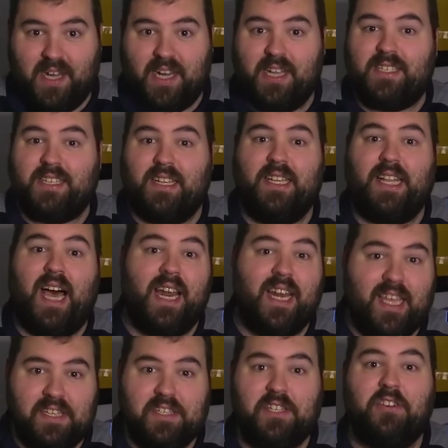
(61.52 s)
it's a lot
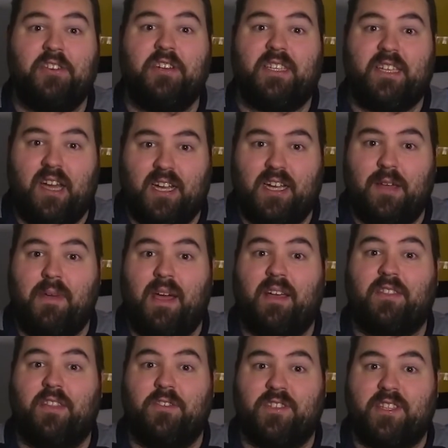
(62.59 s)
easier to talk about
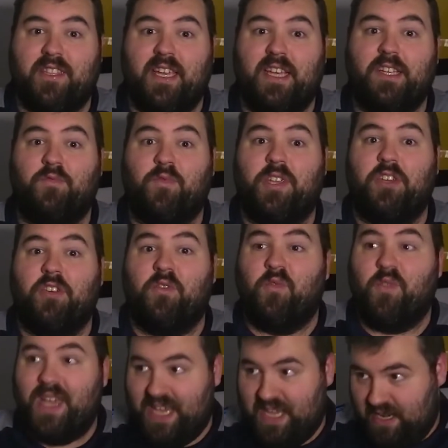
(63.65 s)
those things when you
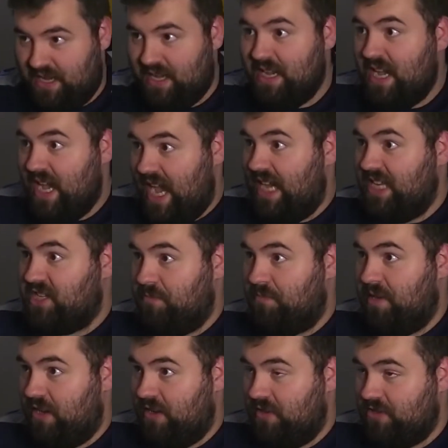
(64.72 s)
win as
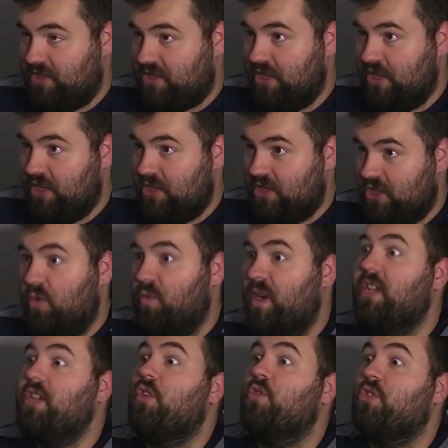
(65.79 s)
opposed to
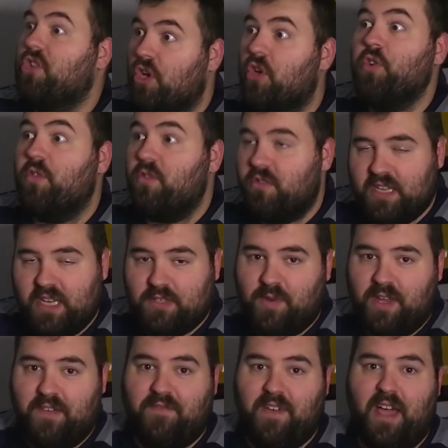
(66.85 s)
when you lose, as we
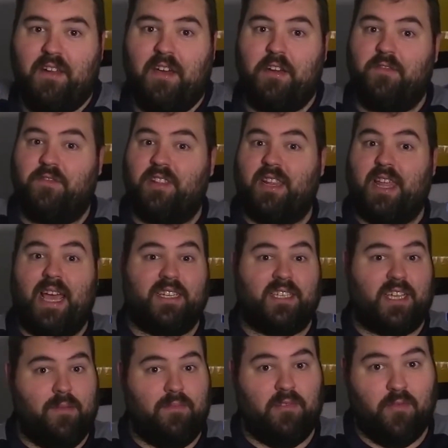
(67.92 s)
have found out over the last
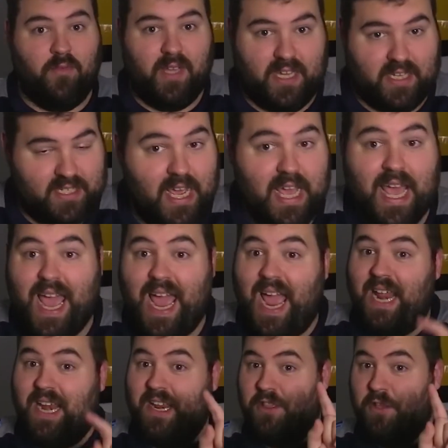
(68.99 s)
couple of weeks.
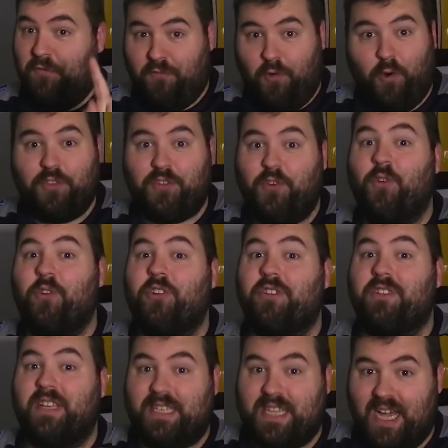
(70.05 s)
And in the fourth quarter,
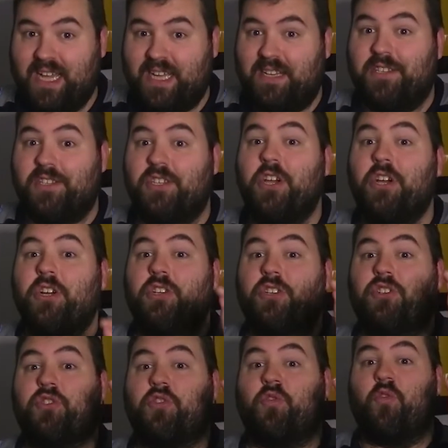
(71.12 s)
the Titans
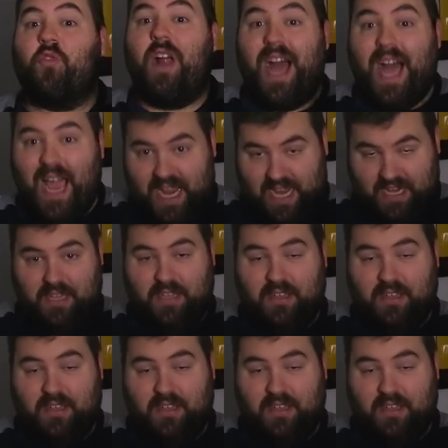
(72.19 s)
tried.